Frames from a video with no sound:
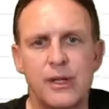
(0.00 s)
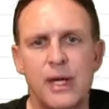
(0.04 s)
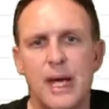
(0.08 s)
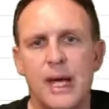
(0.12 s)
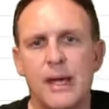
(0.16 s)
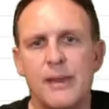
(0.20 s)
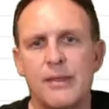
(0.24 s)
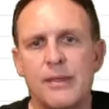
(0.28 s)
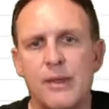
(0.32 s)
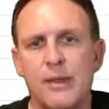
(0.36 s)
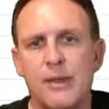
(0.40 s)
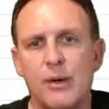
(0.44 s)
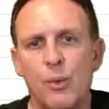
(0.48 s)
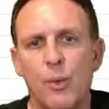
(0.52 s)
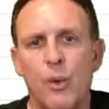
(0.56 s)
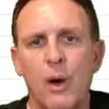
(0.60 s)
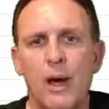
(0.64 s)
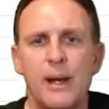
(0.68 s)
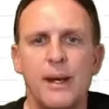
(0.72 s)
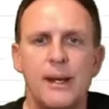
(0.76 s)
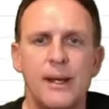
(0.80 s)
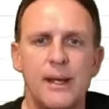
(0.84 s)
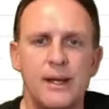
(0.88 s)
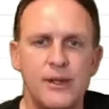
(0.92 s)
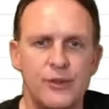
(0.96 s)
and the
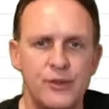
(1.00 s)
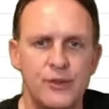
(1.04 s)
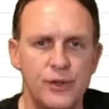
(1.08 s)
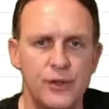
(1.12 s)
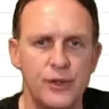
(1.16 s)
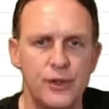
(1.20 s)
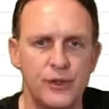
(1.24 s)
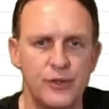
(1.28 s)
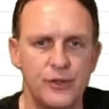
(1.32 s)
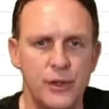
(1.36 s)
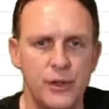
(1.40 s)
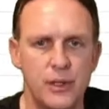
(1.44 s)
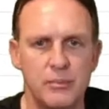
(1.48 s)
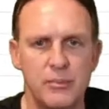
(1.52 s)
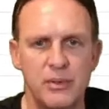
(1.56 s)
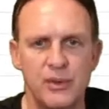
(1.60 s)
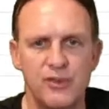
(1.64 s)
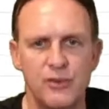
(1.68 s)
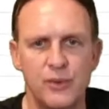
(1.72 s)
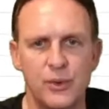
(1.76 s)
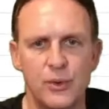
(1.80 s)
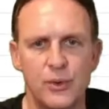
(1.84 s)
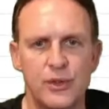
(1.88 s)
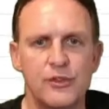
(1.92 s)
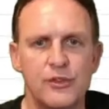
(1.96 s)
1 has a $
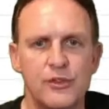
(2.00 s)
before it.